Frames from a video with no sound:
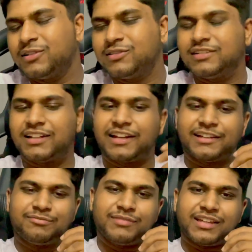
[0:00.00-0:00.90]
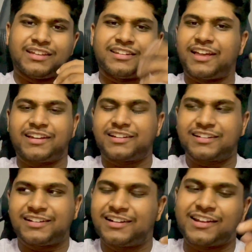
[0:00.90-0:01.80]
Like me, I
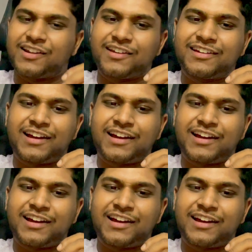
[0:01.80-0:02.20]
don't know,